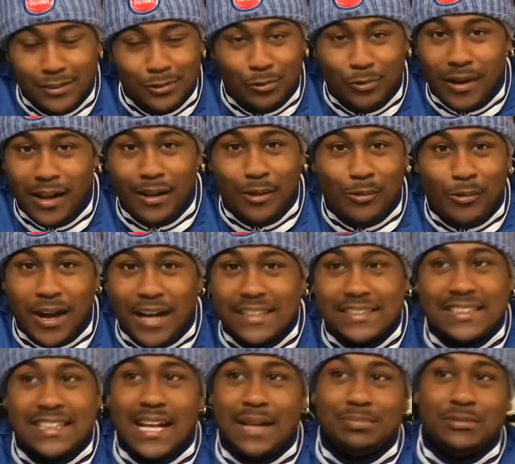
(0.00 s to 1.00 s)
why
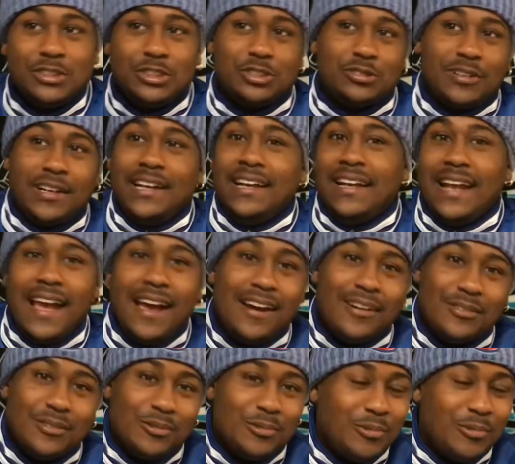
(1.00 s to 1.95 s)
stop the train now?